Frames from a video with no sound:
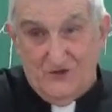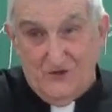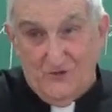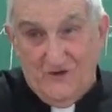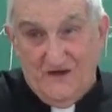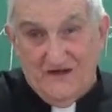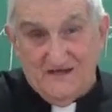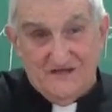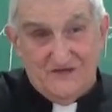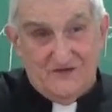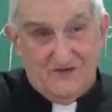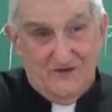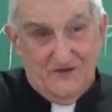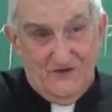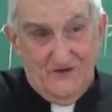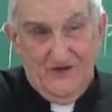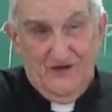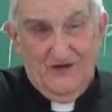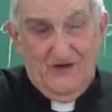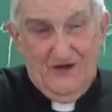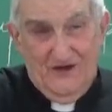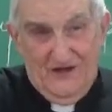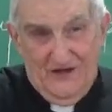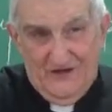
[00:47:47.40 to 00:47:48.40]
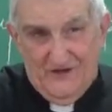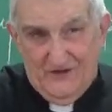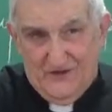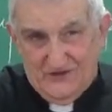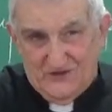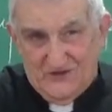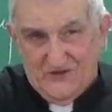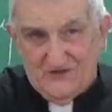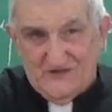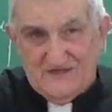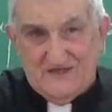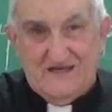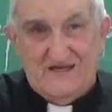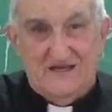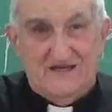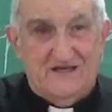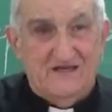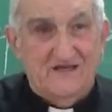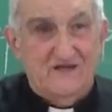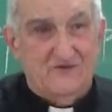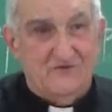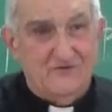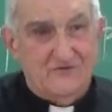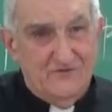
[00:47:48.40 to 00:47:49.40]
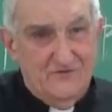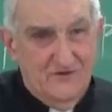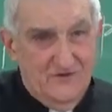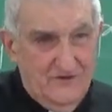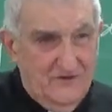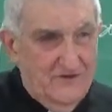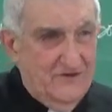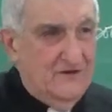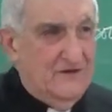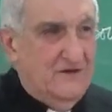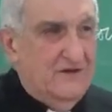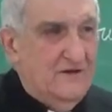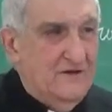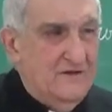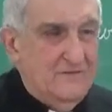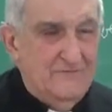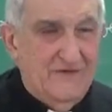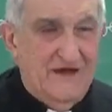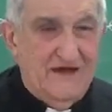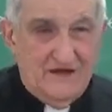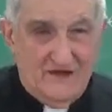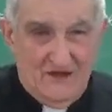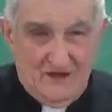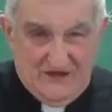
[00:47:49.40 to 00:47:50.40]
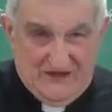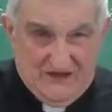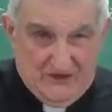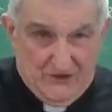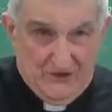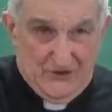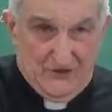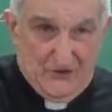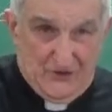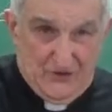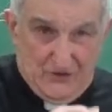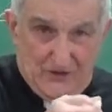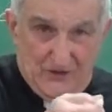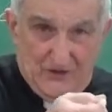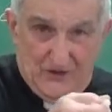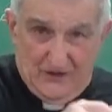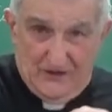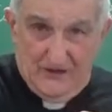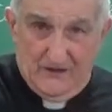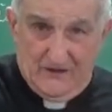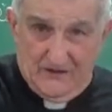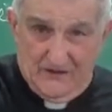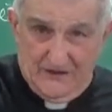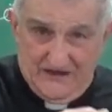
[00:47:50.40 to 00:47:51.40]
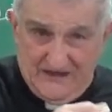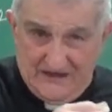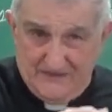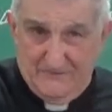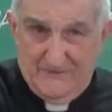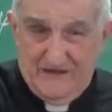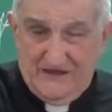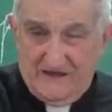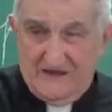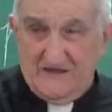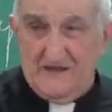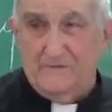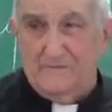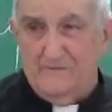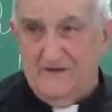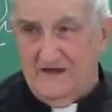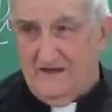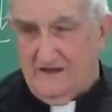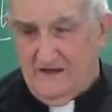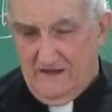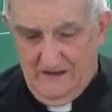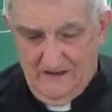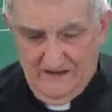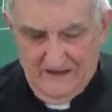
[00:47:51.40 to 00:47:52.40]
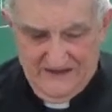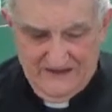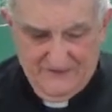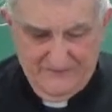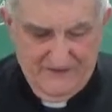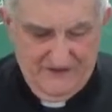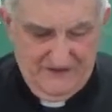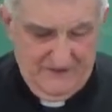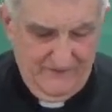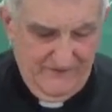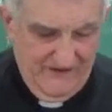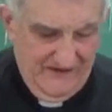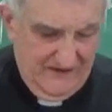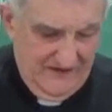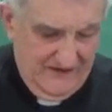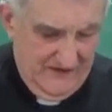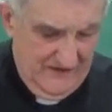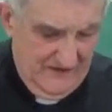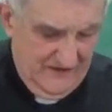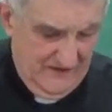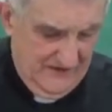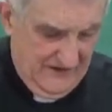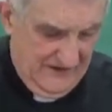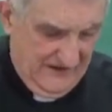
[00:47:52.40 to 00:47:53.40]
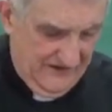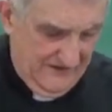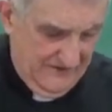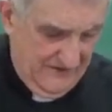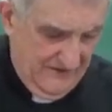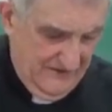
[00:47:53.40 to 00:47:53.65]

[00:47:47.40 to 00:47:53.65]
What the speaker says: to ask the society to make the other respect my right.